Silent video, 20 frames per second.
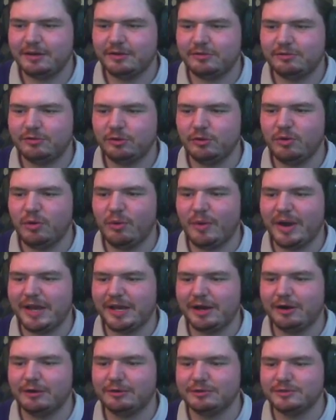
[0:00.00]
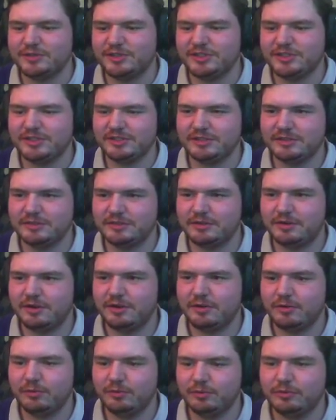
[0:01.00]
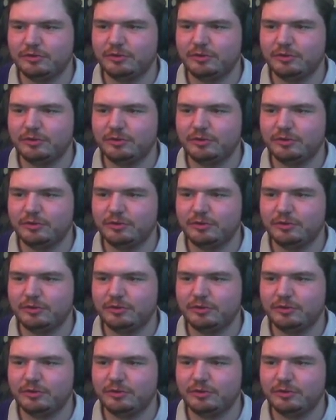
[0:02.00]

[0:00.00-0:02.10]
2 away goals will